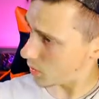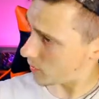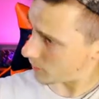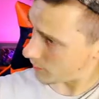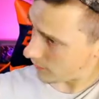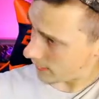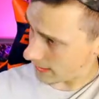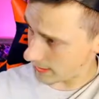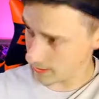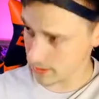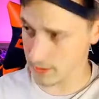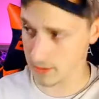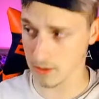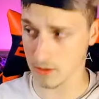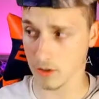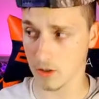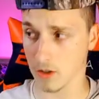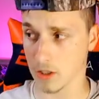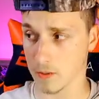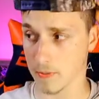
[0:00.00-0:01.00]
In fact,
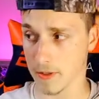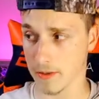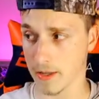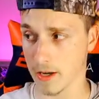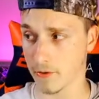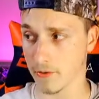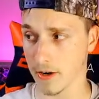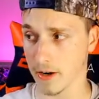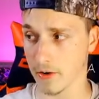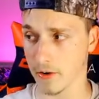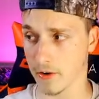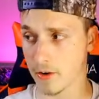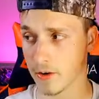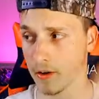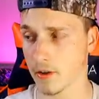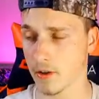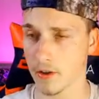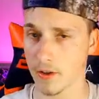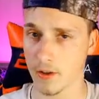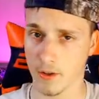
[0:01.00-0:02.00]
got to spin that round.
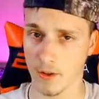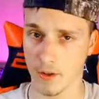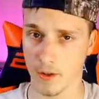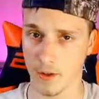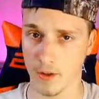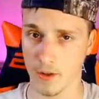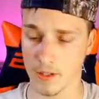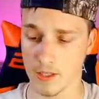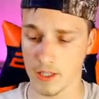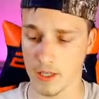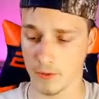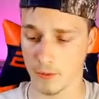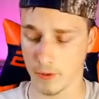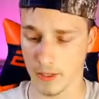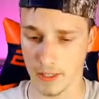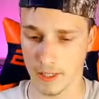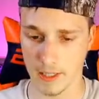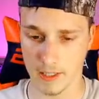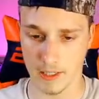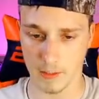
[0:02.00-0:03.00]
See if we
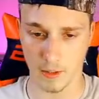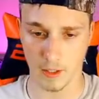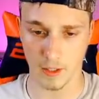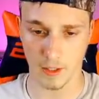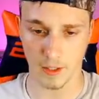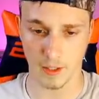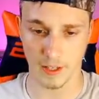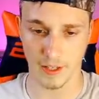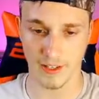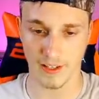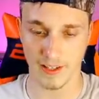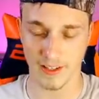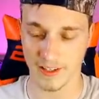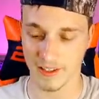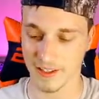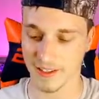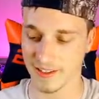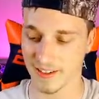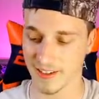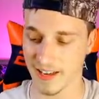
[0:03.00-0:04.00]
can get something good.
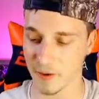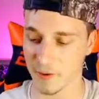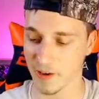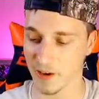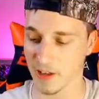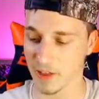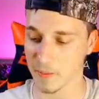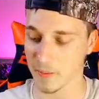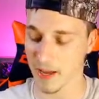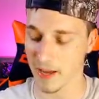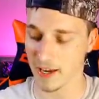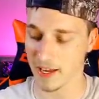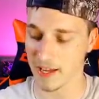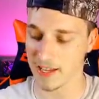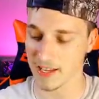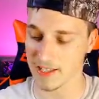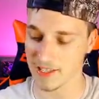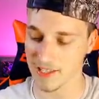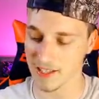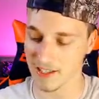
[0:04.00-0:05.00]
Now we are the
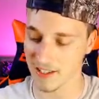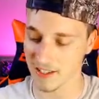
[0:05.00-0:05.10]
badass.